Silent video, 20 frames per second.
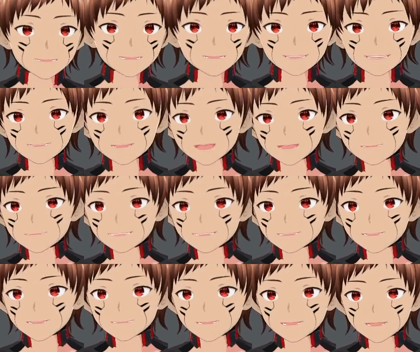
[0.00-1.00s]
10%
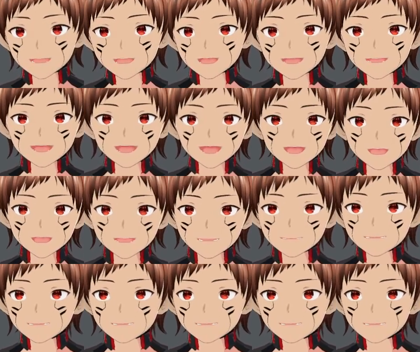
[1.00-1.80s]
cheaper option